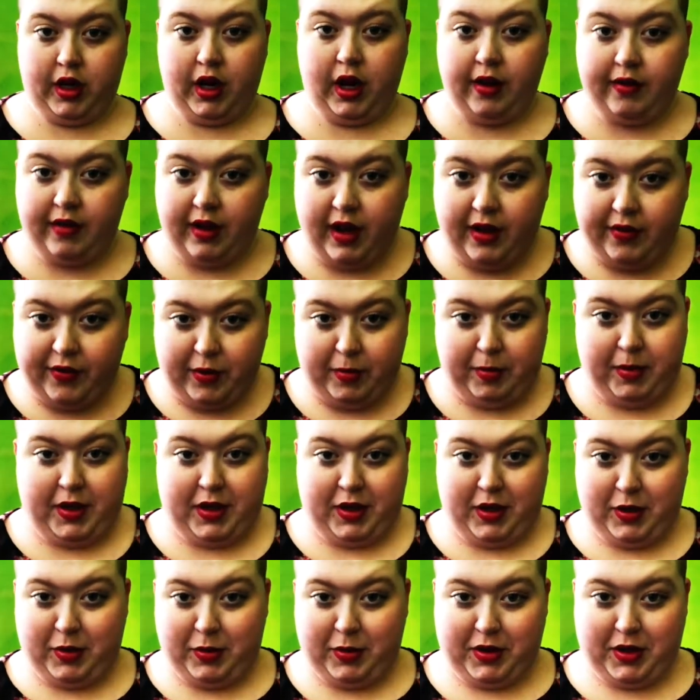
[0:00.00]
I've never been
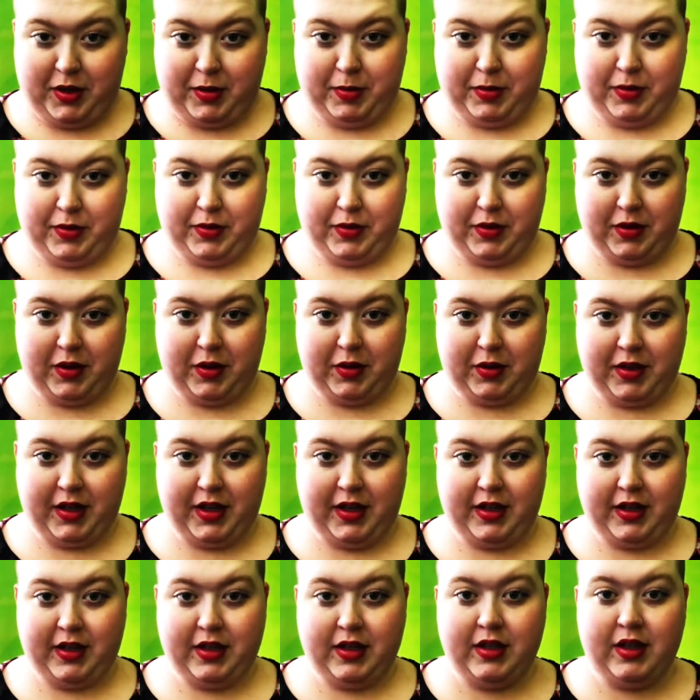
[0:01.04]
on Twitter before, okay?